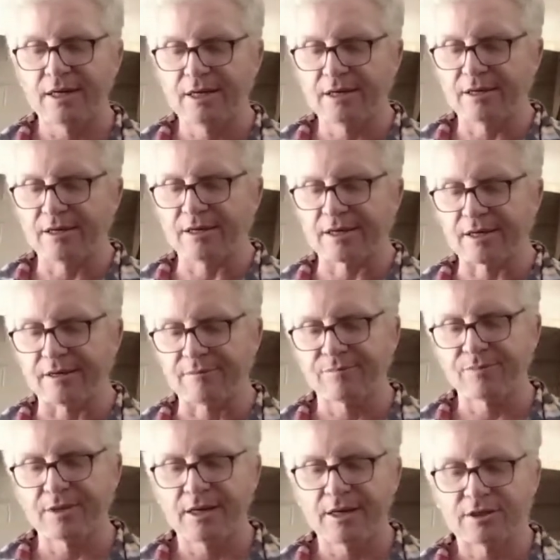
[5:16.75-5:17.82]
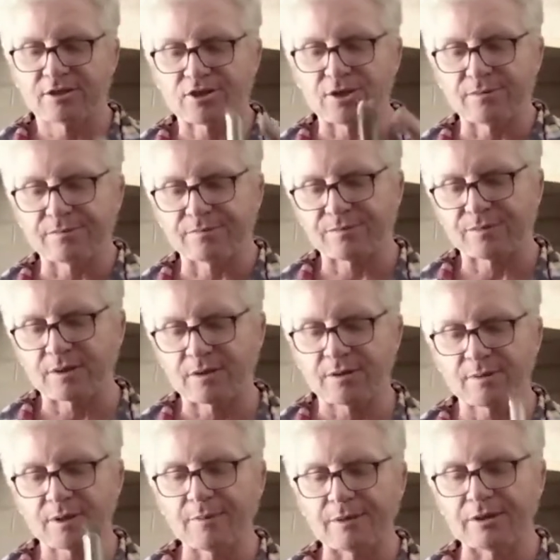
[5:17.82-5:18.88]
Okay, so I'm
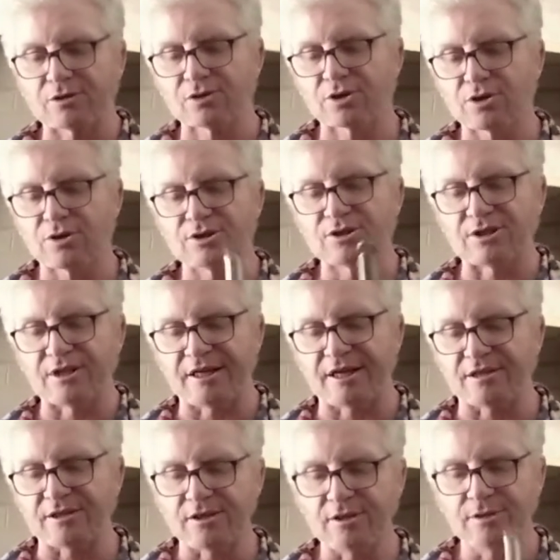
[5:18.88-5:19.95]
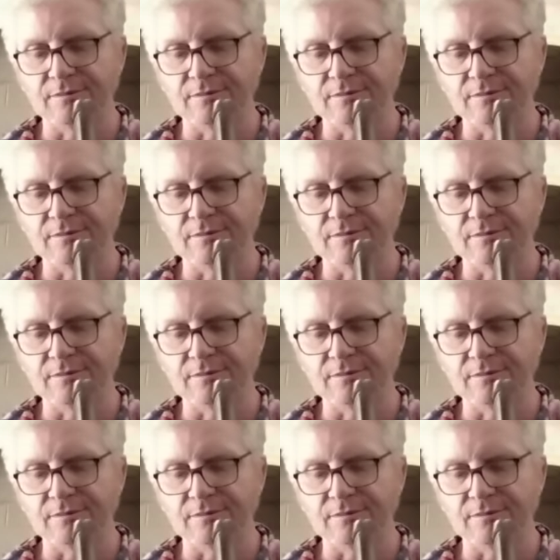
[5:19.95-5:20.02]
coming close to the end here.